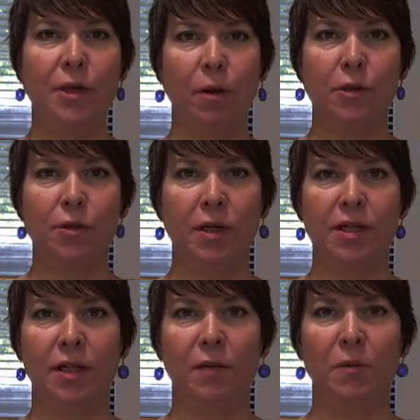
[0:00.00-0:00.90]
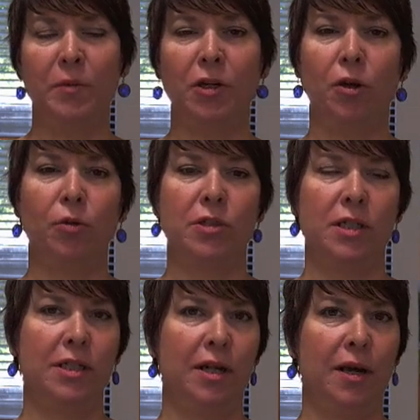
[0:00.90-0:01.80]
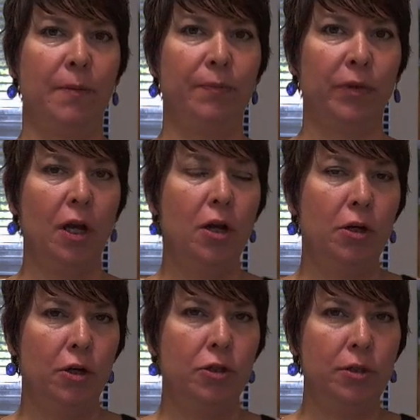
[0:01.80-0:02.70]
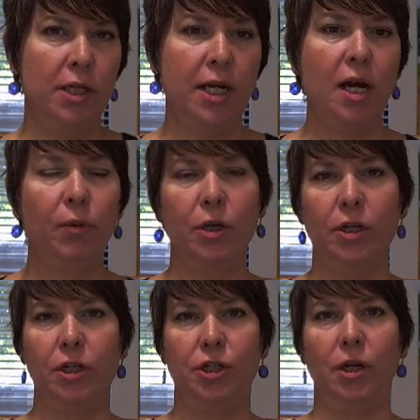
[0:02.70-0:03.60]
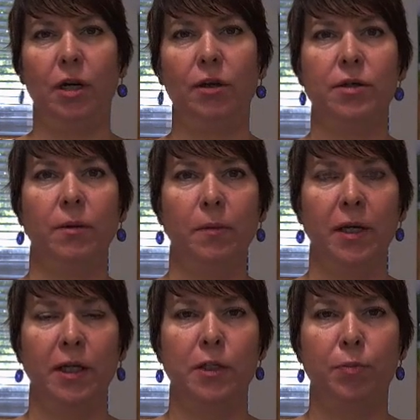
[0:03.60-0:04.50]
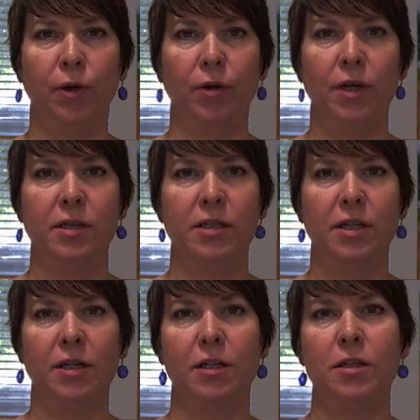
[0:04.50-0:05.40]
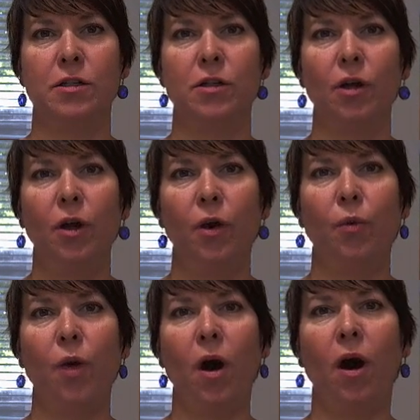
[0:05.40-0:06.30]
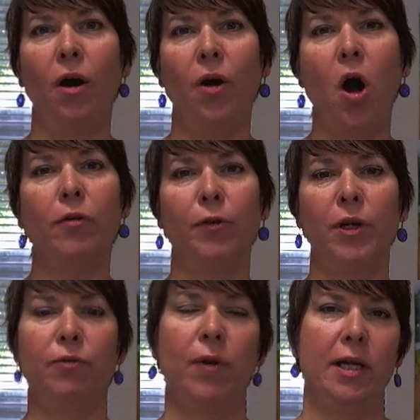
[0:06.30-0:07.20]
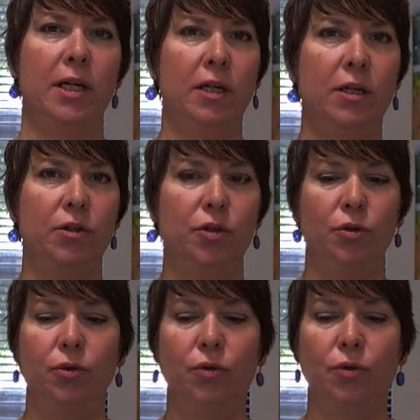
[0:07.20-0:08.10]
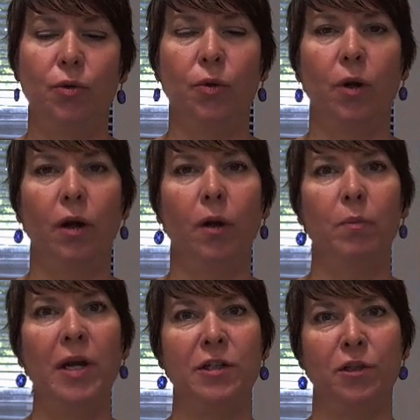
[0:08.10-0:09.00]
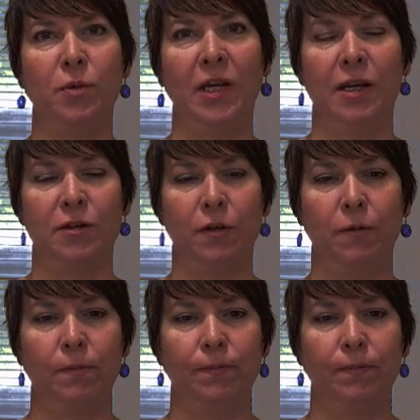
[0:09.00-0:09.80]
Carmen Tracy, and I'm going to be your hostess today. So today I wanted to share some of my experiences while offering Reiki to patients with cancer.